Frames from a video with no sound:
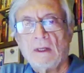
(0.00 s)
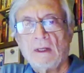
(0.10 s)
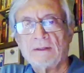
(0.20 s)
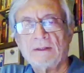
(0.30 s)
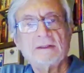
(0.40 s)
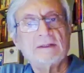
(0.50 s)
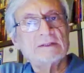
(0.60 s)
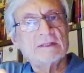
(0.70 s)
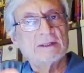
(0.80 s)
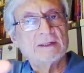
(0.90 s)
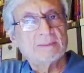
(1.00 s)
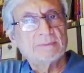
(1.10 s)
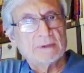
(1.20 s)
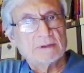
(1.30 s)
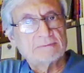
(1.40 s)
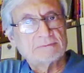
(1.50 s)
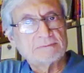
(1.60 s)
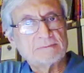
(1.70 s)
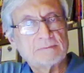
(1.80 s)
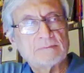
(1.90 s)
And then there's the number.
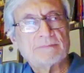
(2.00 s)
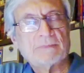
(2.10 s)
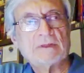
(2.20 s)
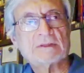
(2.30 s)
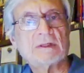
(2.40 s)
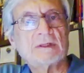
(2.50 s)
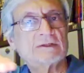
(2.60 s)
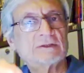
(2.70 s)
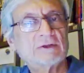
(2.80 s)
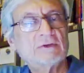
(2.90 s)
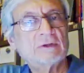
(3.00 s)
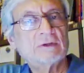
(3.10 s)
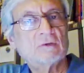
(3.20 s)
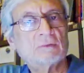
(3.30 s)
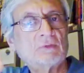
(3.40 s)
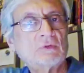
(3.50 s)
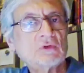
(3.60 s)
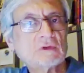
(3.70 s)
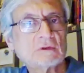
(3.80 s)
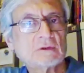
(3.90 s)
It's either singular or
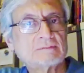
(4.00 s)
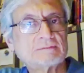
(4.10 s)
plural.